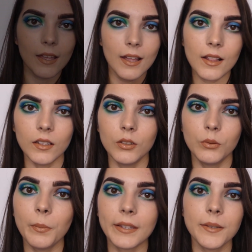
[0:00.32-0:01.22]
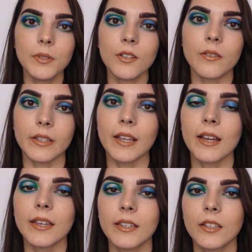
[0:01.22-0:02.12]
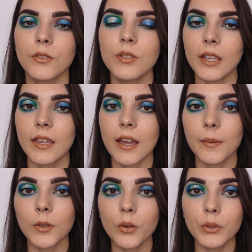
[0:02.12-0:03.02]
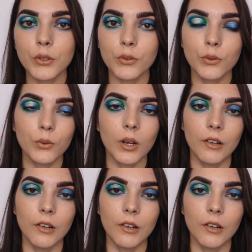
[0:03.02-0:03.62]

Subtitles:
Hello, my name is Corina and today I'm going to do